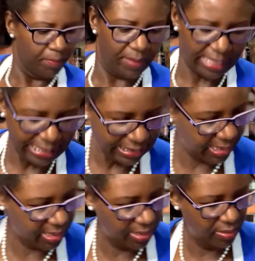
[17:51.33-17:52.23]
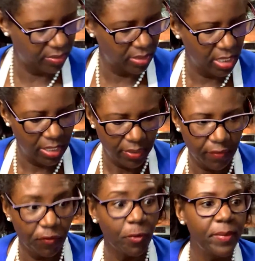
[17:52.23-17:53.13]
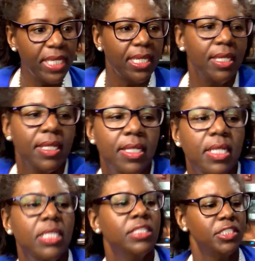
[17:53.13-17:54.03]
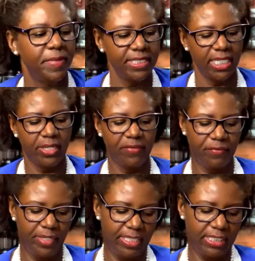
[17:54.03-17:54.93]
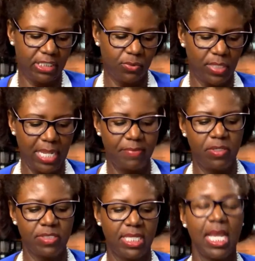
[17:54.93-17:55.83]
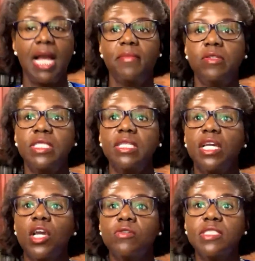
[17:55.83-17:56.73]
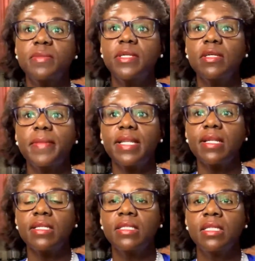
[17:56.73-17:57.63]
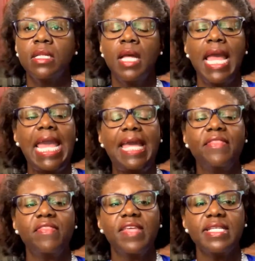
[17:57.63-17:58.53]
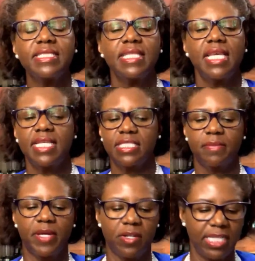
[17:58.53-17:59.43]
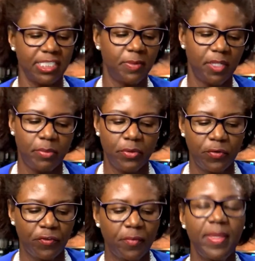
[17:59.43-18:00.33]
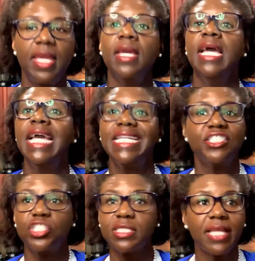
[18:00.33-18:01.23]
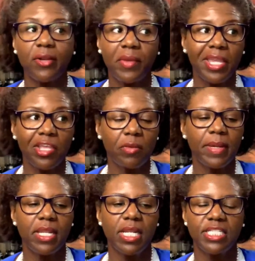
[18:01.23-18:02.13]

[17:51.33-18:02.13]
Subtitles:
But for me, to be dairy-free, this is what I'm using. I'm using the goat's milk butter. And this is the butter that's been approved for me. It's just like regular butter.